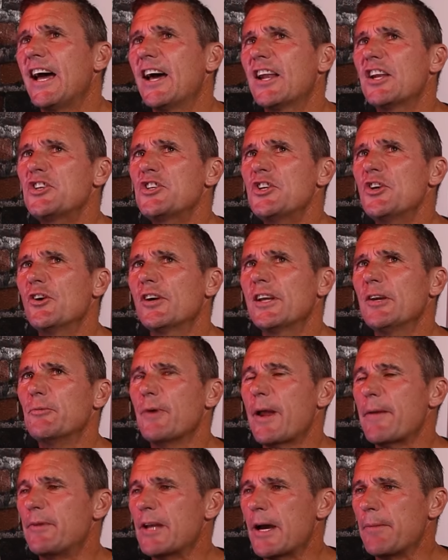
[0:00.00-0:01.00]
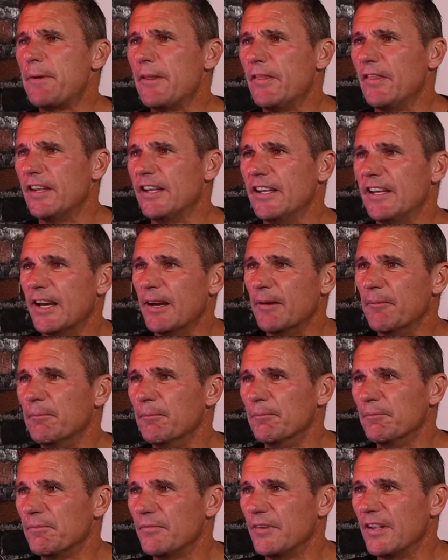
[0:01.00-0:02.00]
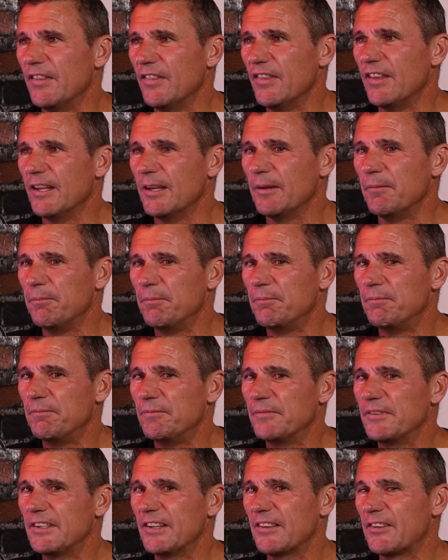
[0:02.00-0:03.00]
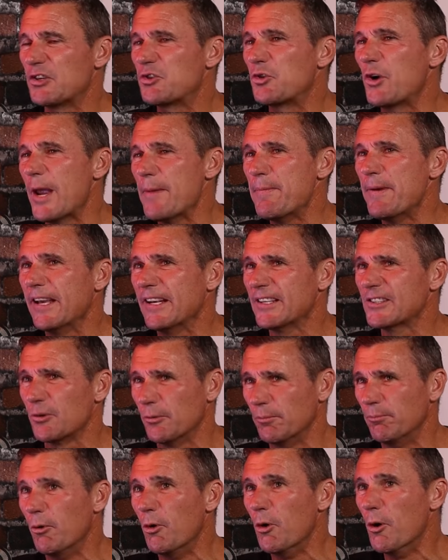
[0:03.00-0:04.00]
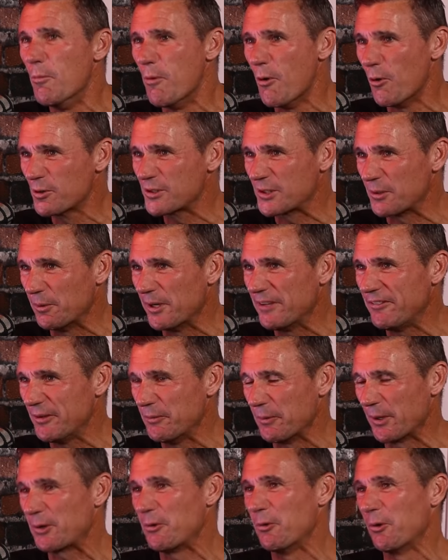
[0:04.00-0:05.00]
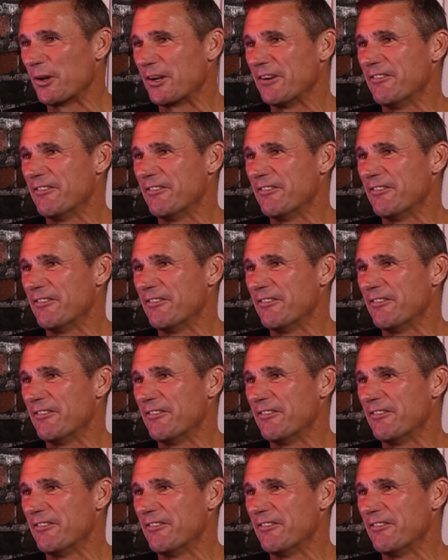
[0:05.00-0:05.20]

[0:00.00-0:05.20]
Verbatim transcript: did you not get wrapped up in the um in the you know, the trappings or baubles or whatever you want to call it